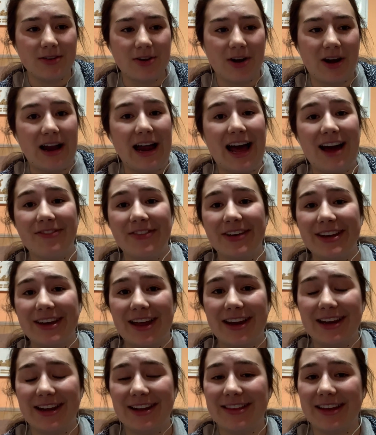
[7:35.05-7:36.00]
not having
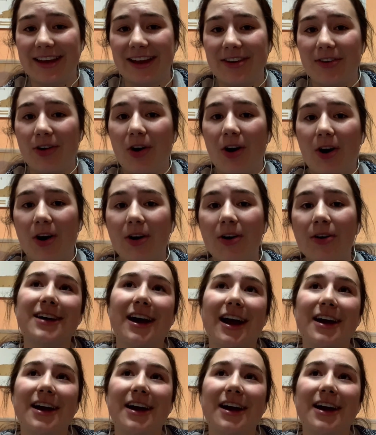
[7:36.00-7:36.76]
anything at all.